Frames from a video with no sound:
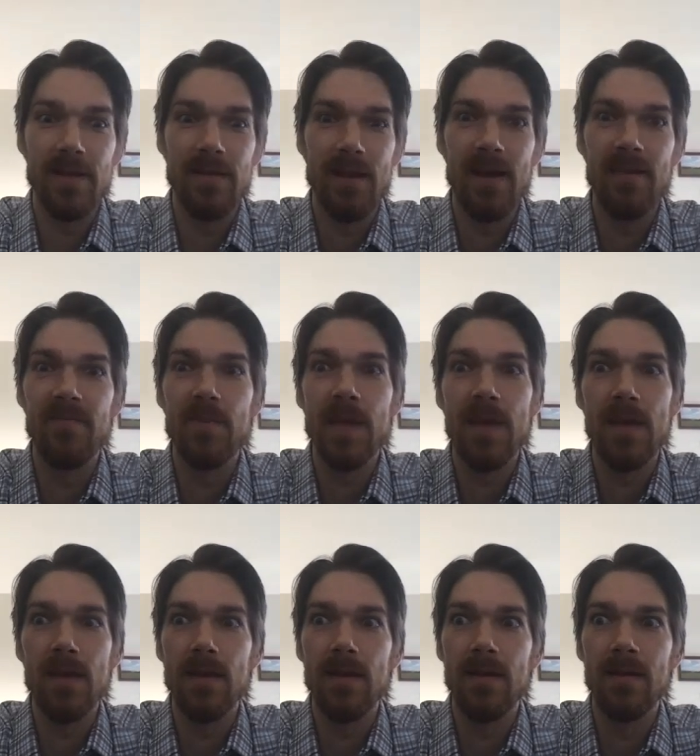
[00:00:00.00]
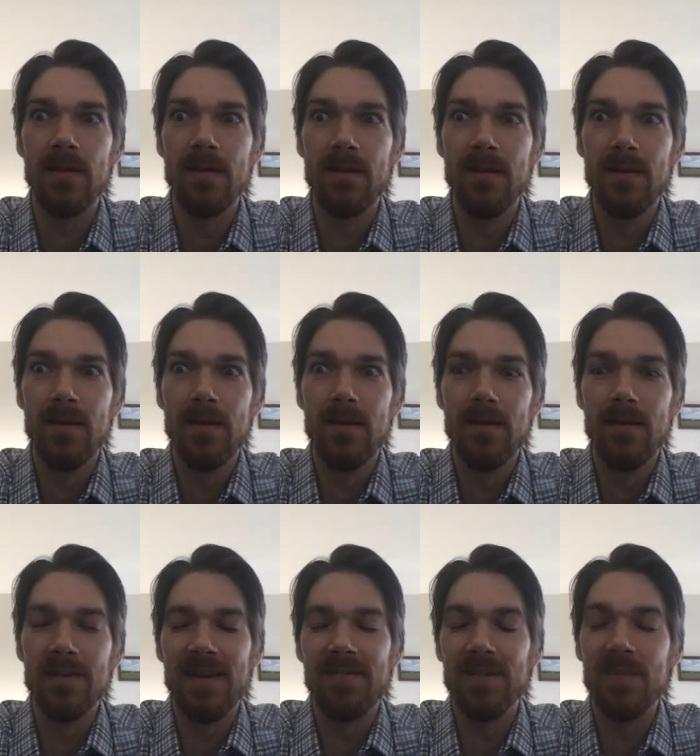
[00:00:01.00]
And
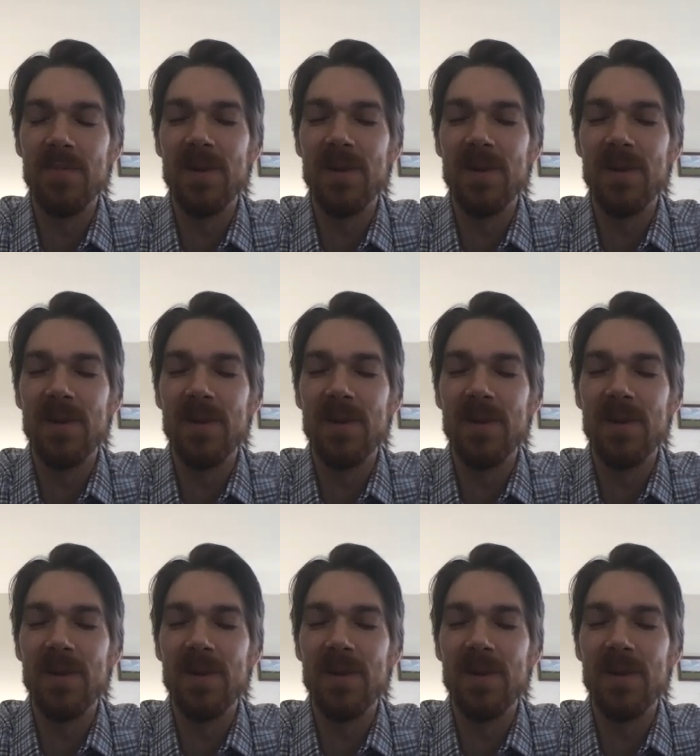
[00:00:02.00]
there's obviously